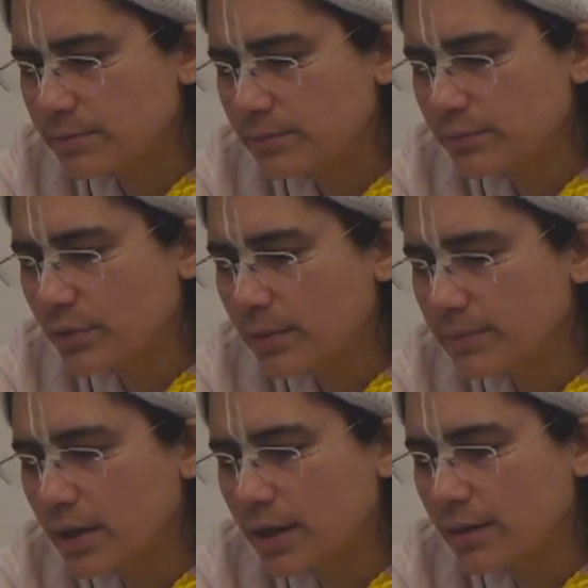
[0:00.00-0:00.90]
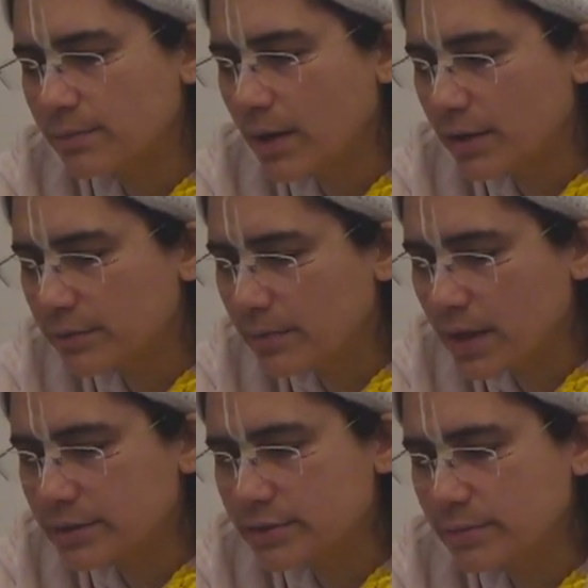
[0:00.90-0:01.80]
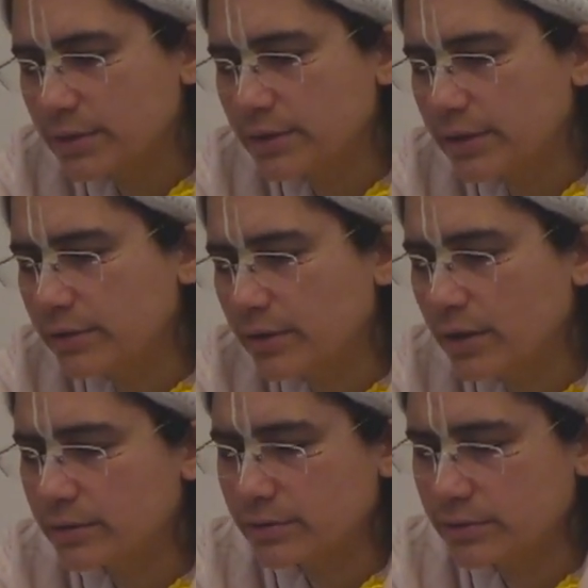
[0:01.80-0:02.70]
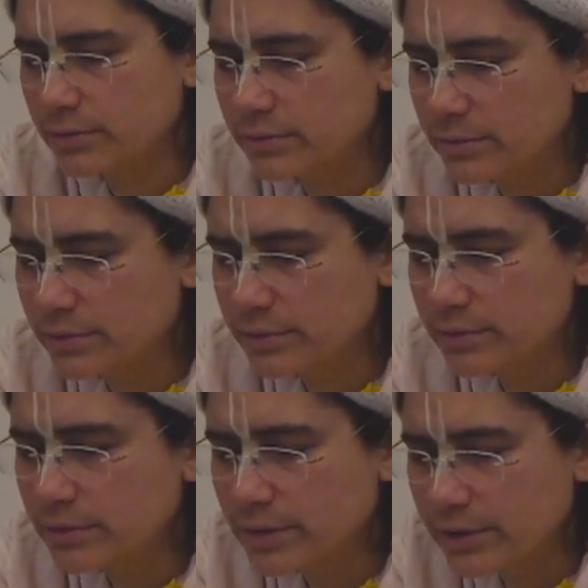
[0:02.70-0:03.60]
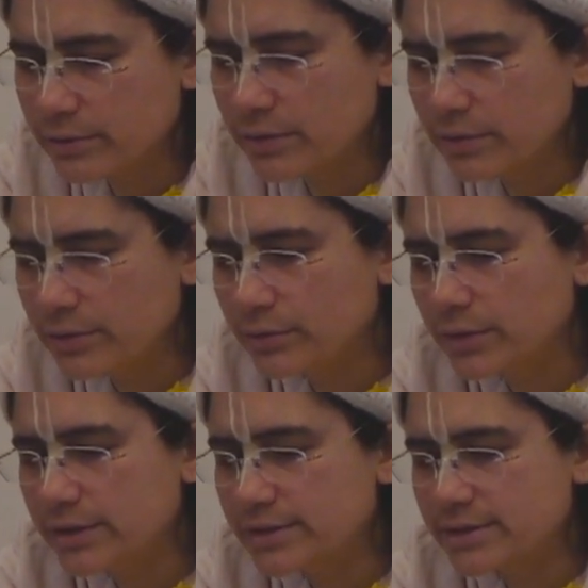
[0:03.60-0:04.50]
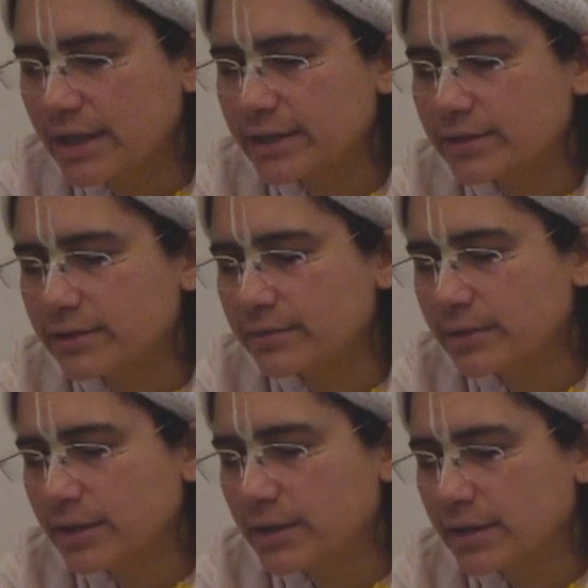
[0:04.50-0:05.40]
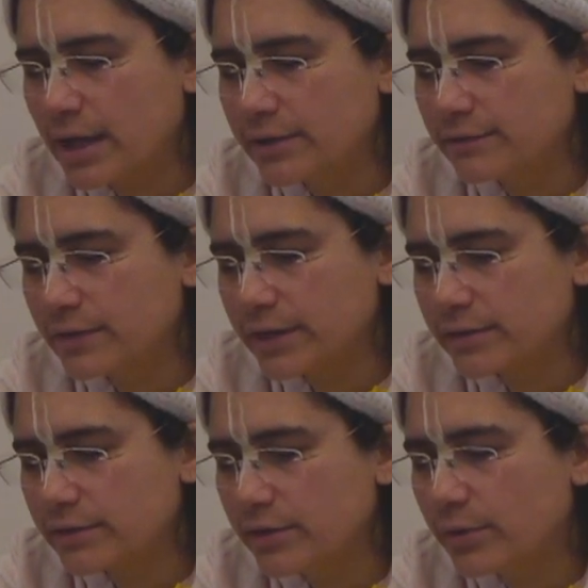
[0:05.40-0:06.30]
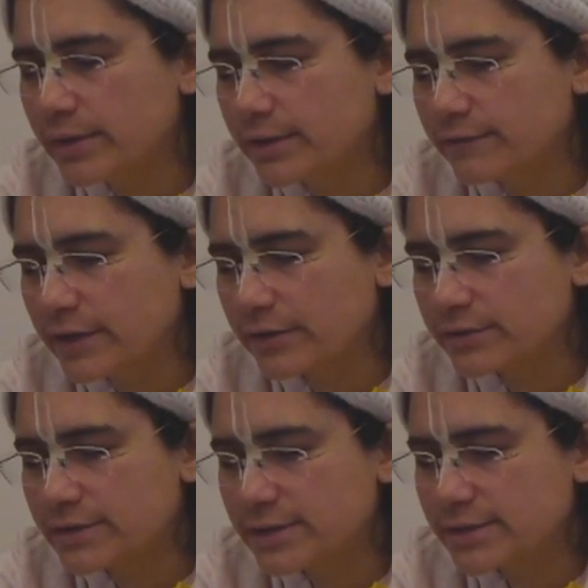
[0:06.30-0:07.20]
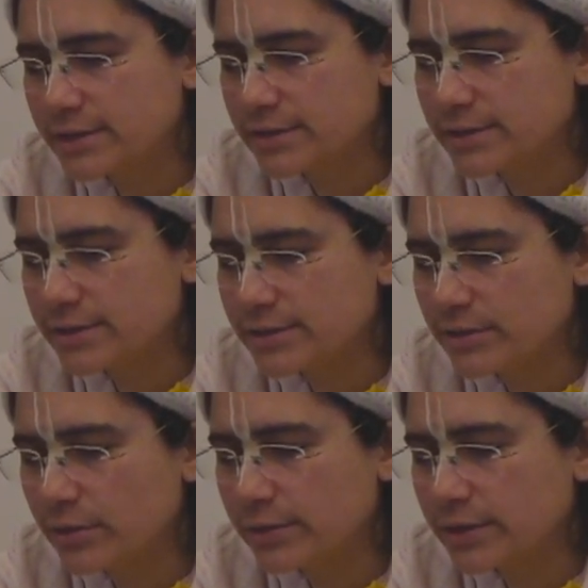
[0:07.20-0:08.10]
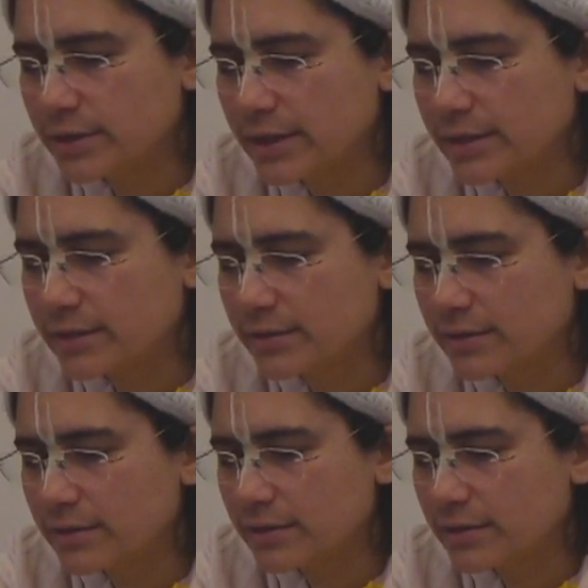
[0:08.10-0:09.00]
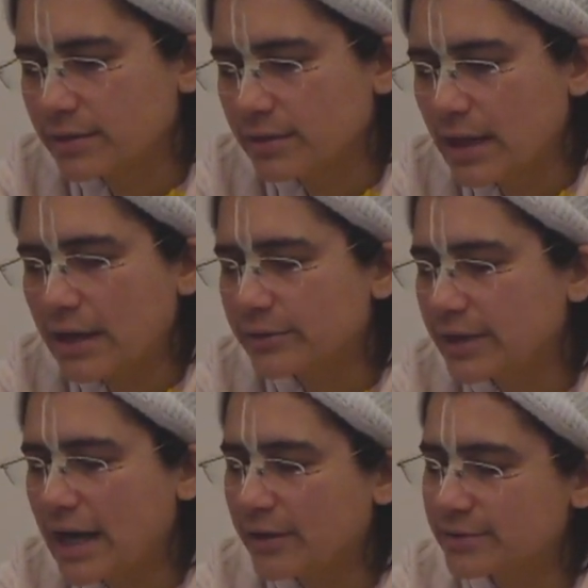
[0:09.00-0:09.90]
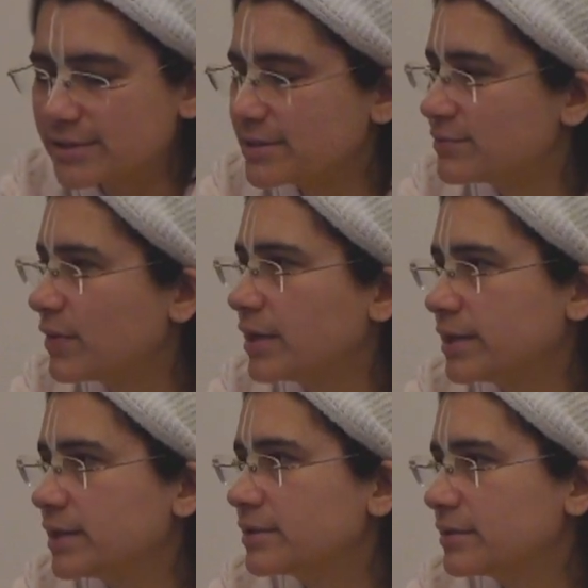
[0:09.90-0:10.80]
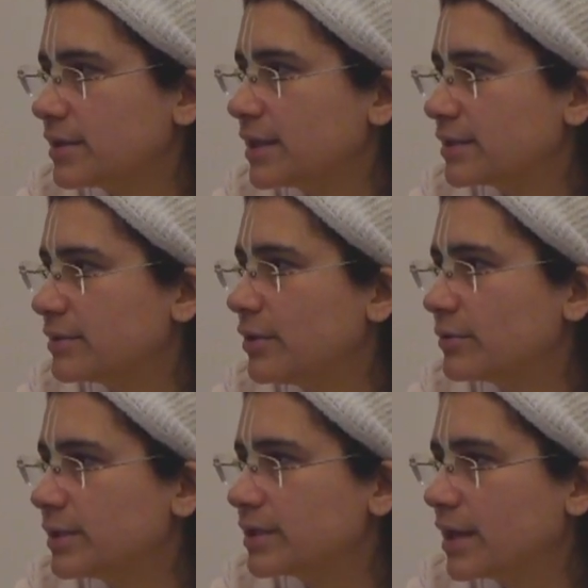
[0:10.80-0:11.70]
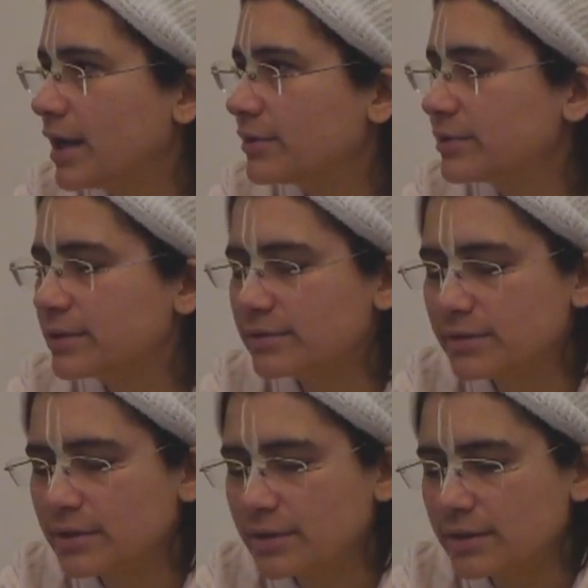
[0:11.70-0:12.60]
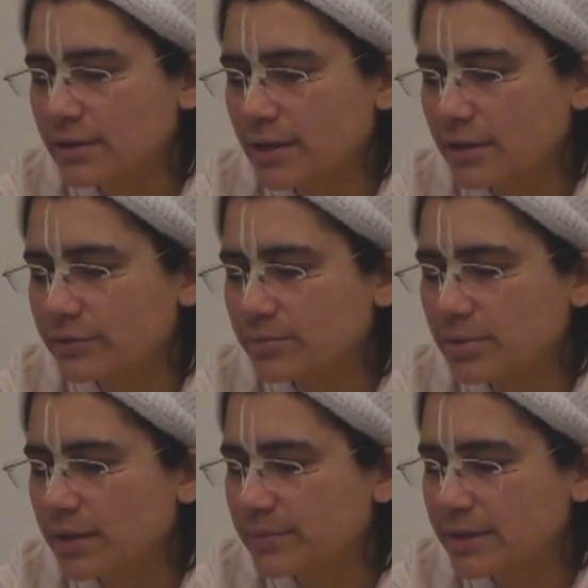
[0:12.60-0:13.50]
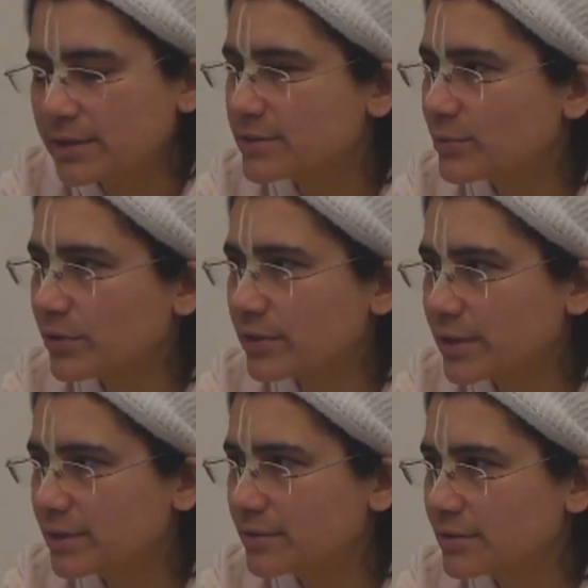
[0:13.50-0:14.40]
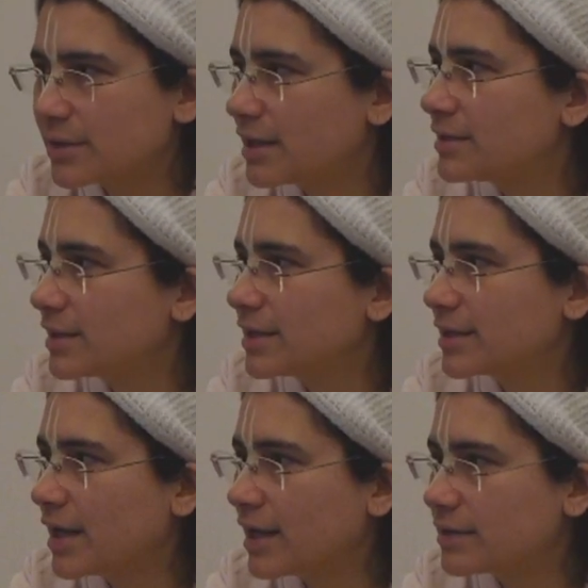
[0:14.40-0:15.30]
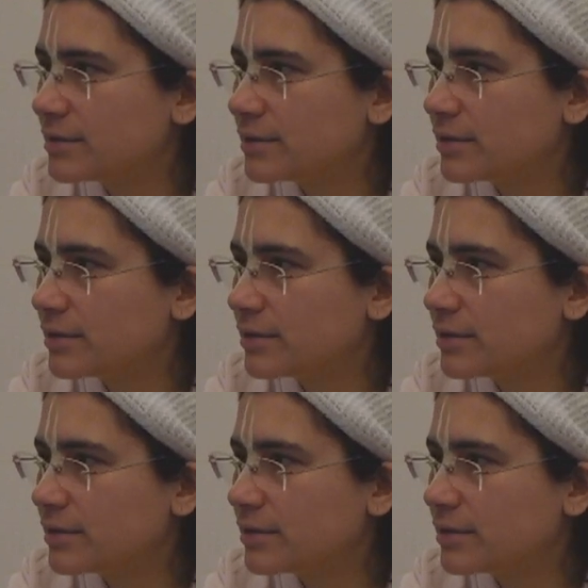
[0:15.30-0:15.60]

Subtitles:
Brahma, Paramatma, they are not, it is like a kind of like knowing of their existence is knowing like how the house is running, like knowing how the plumbing is working, kind of like that,